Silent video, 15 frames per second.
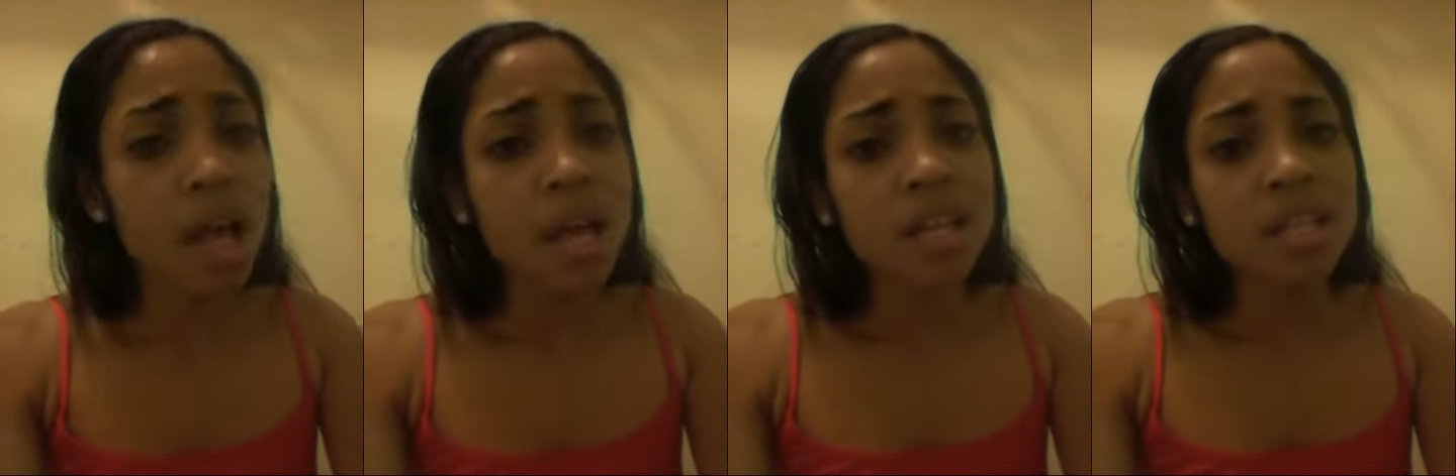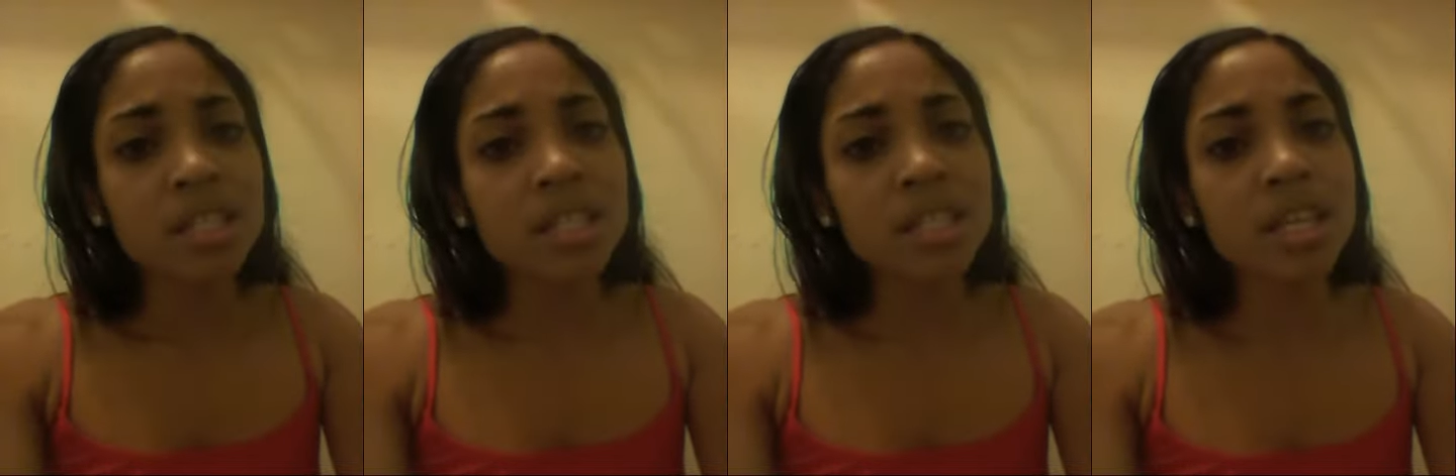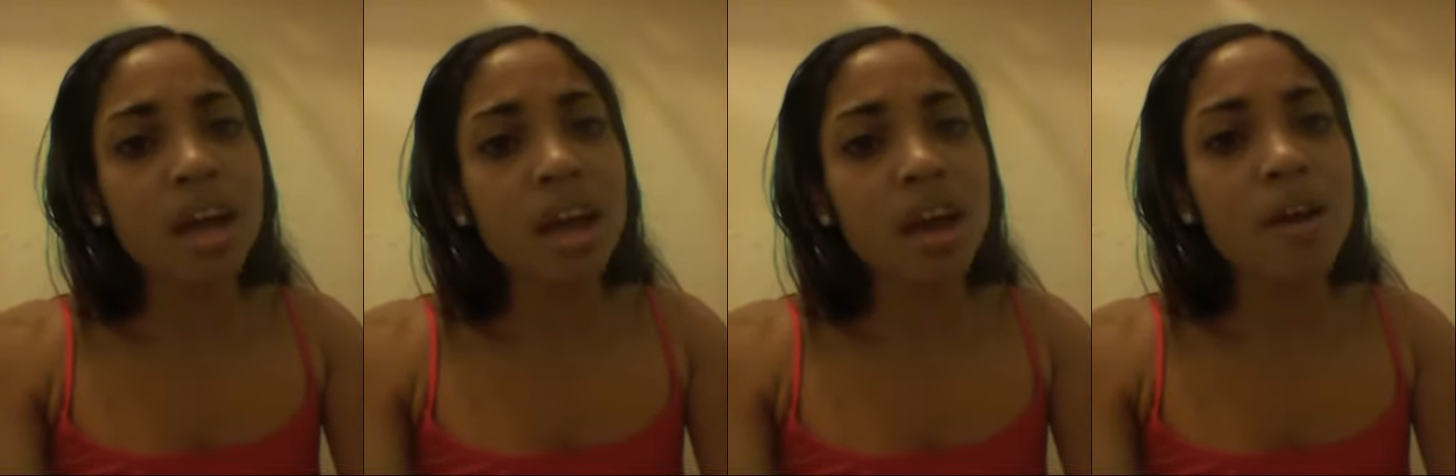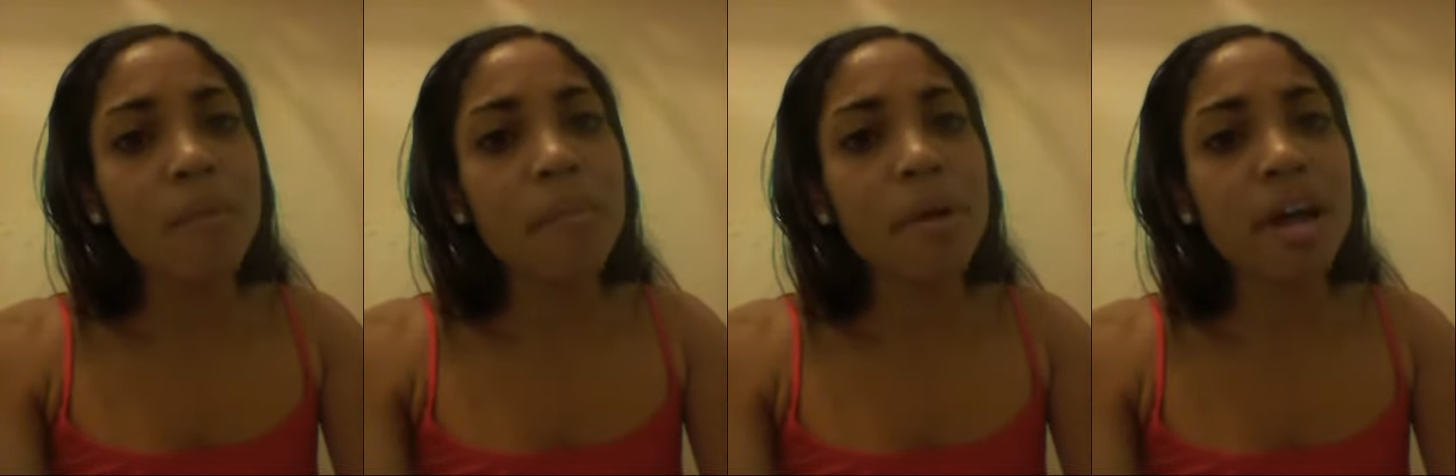So
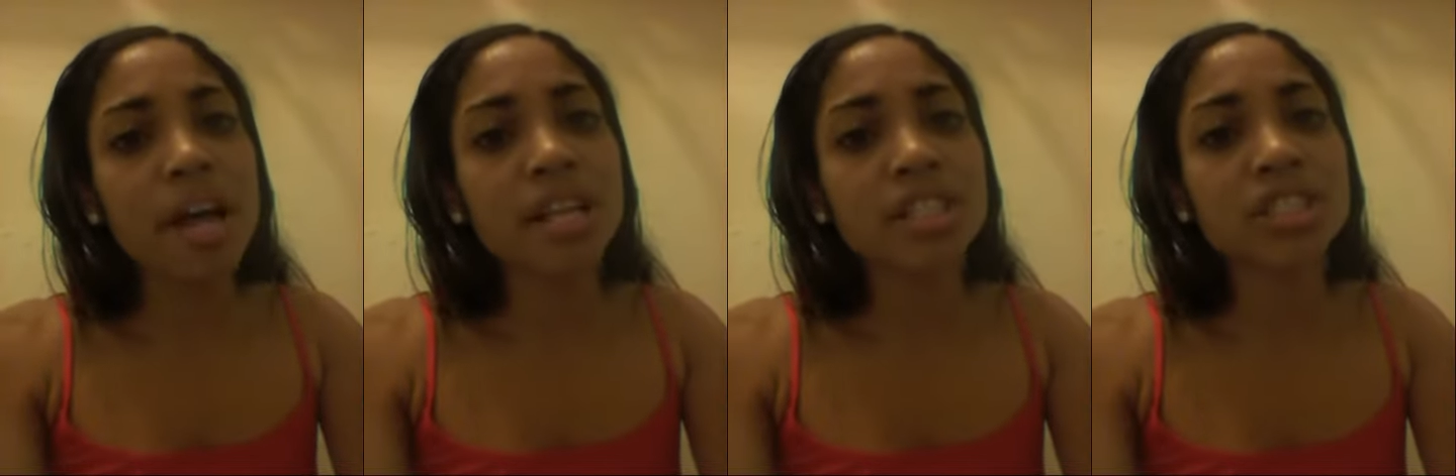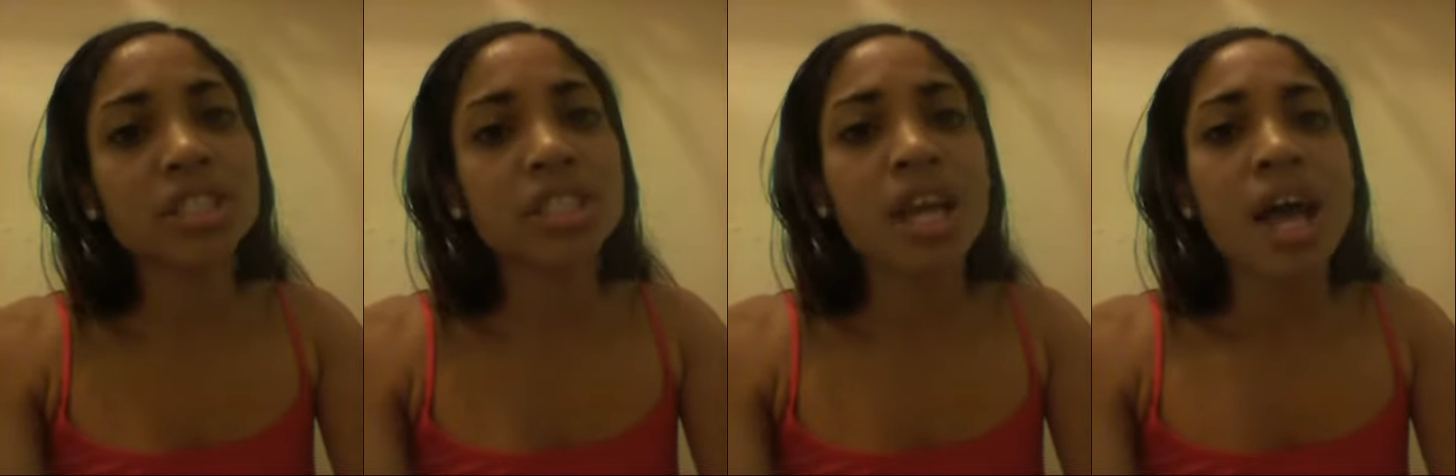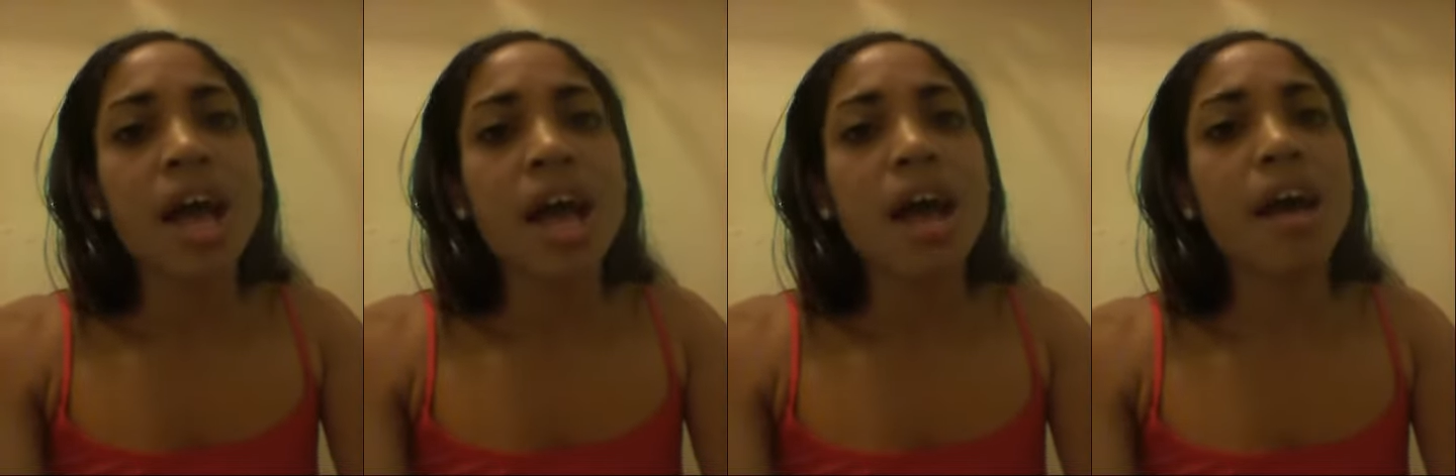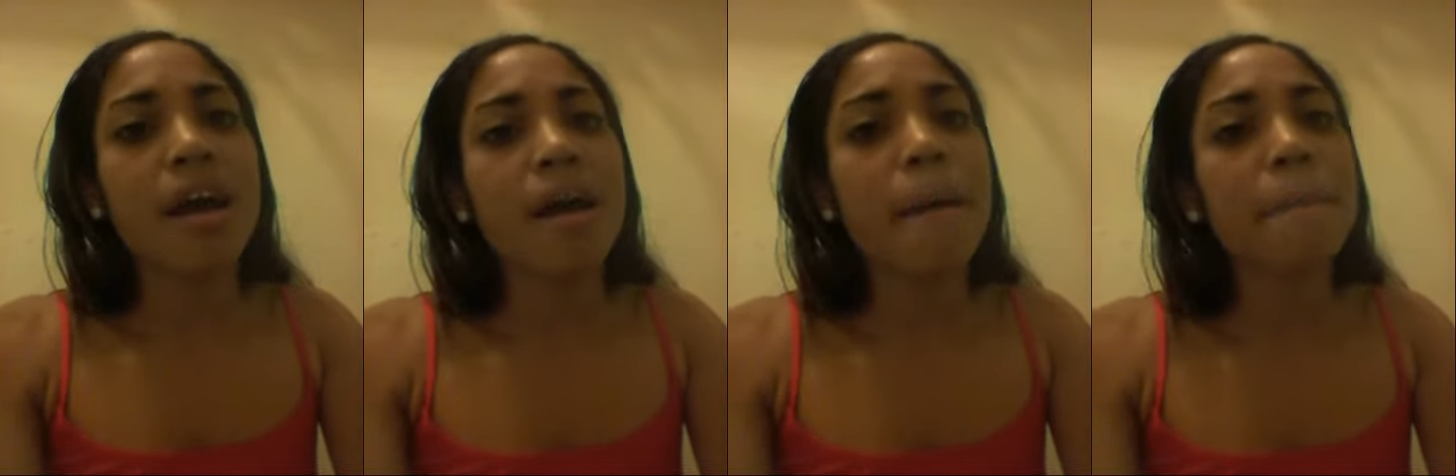much
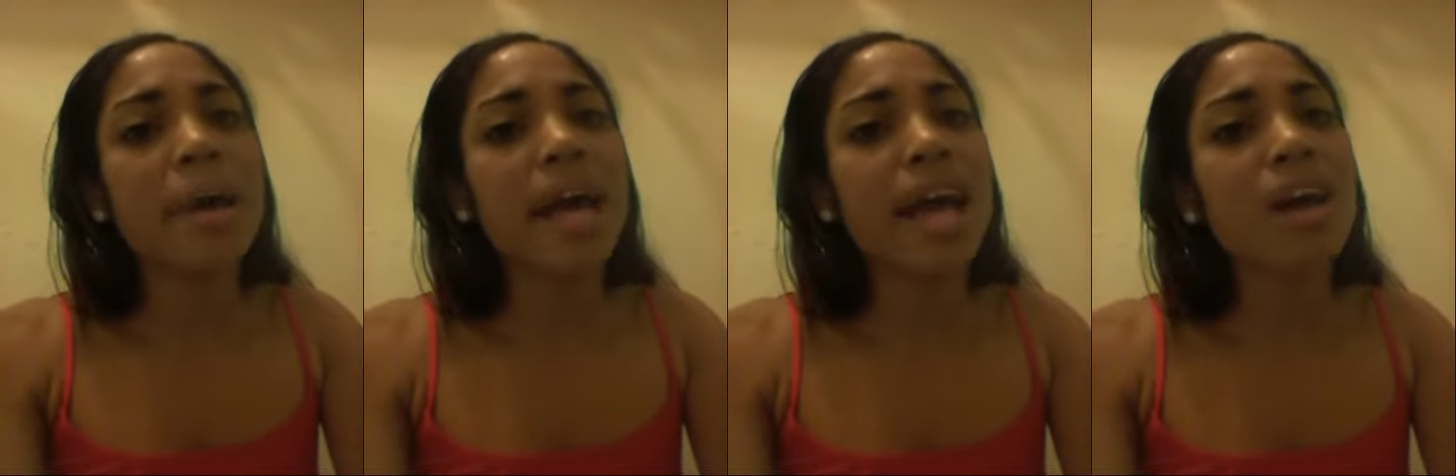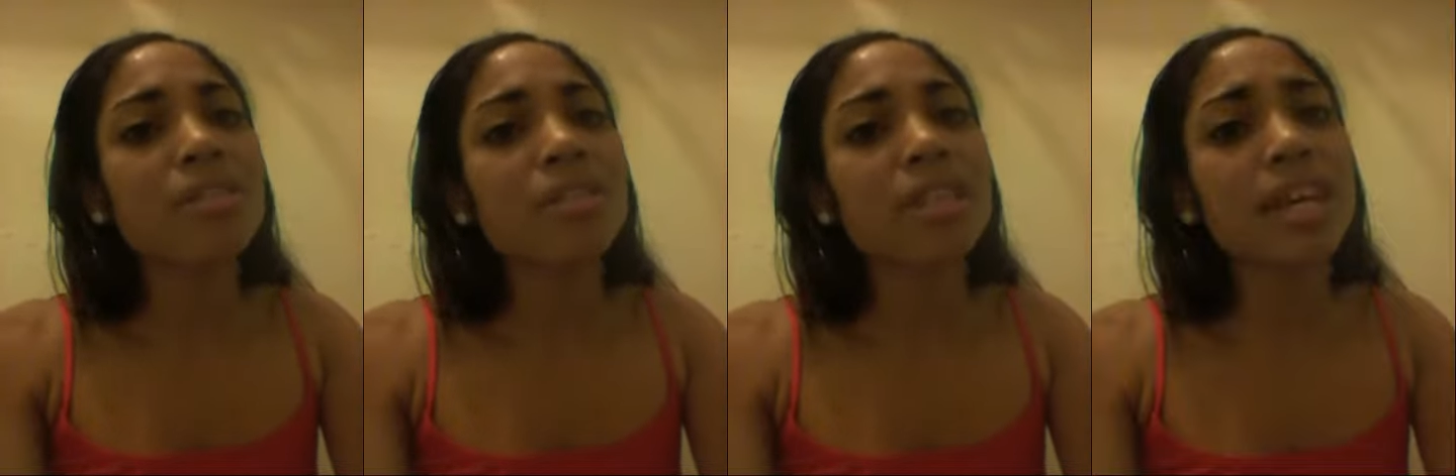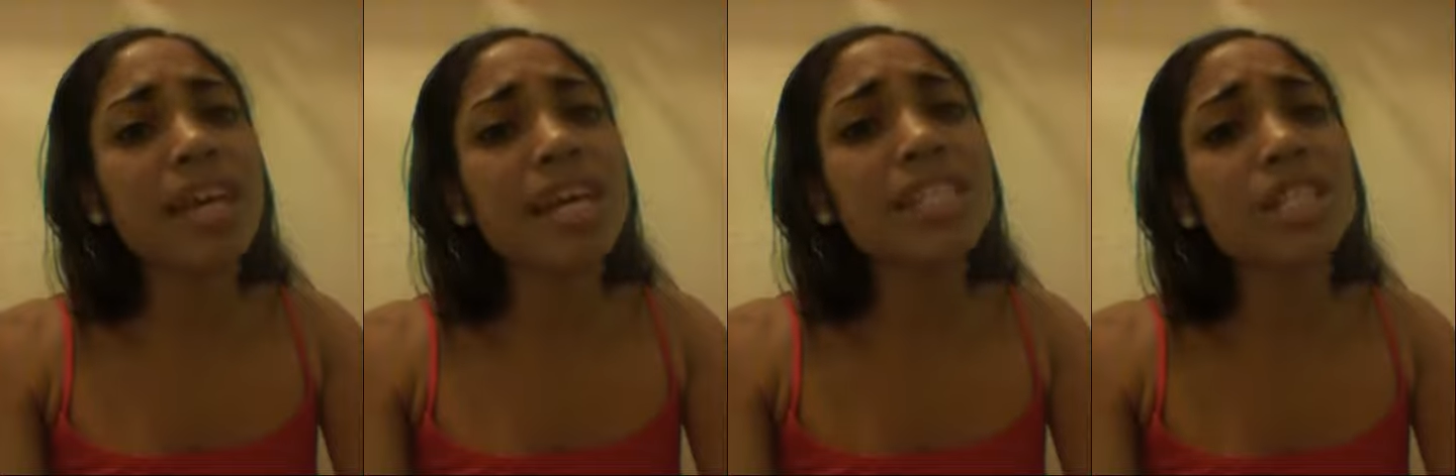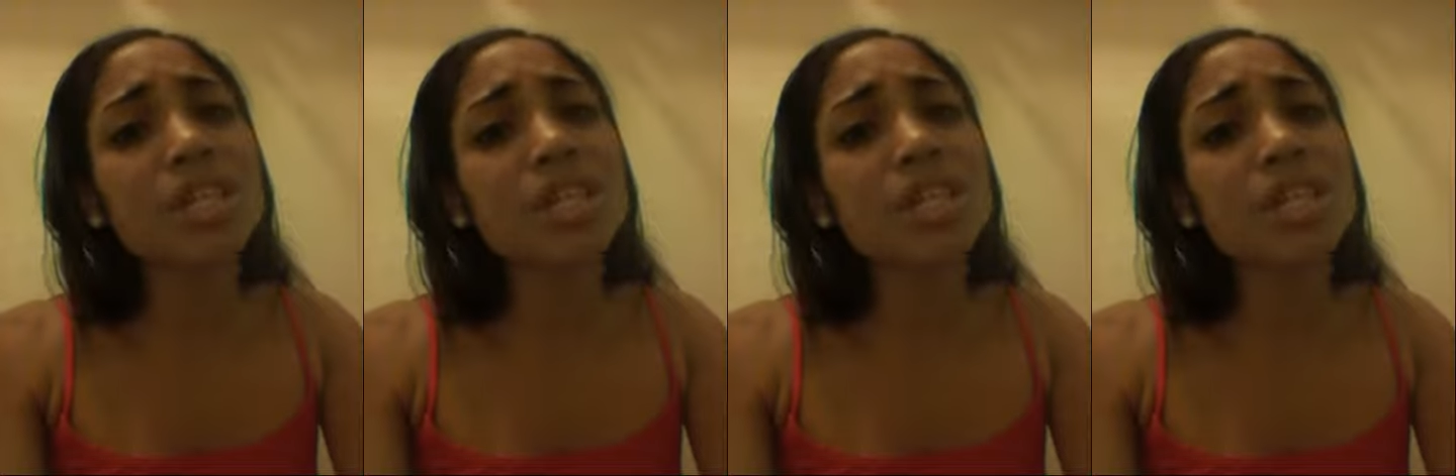about this